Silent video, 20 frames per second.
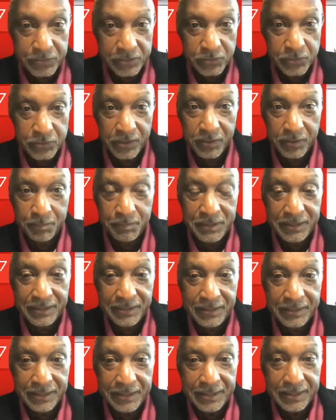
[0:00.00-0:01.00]
It's going to
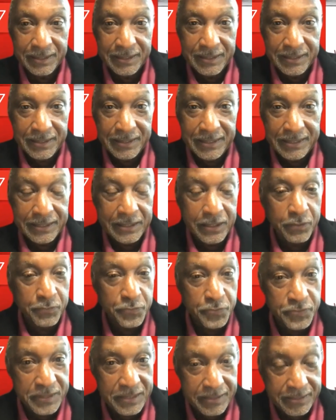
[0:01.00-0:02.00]
be in our
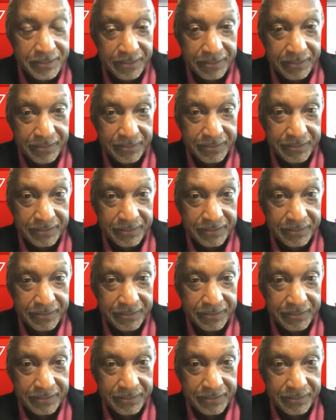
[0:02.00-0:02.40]
thinking.